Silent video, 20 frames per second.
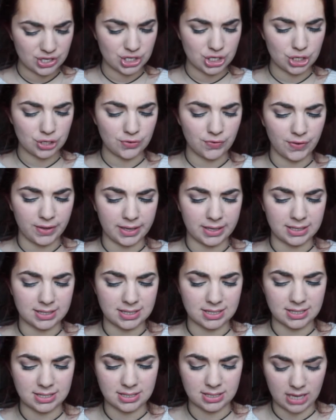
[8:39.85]
Too
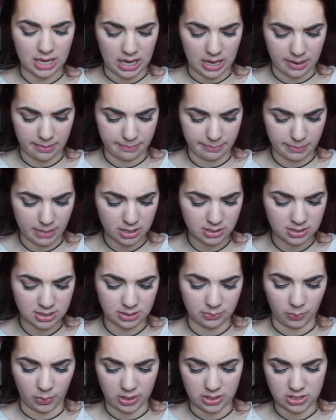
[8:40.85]
Faced um,
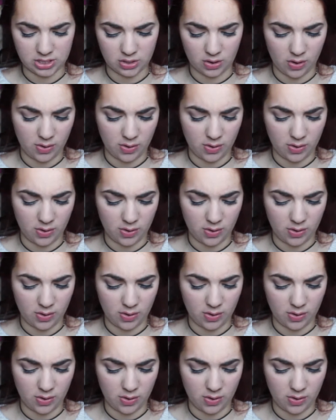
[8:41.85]
melted ones,